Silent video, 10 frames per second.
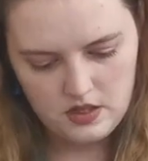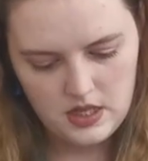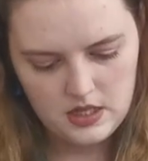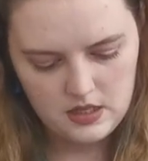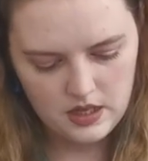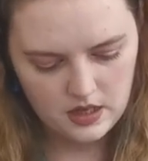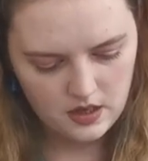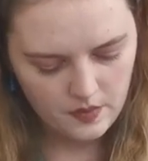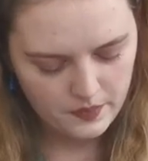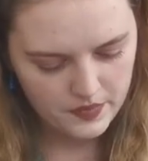So it's like this
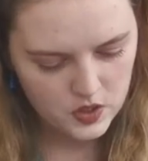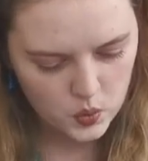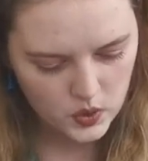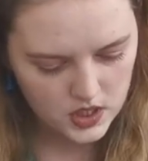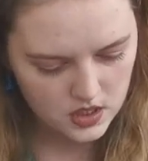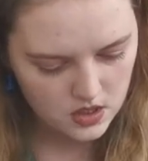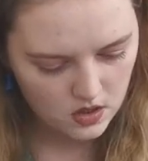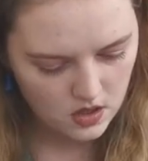like Swiss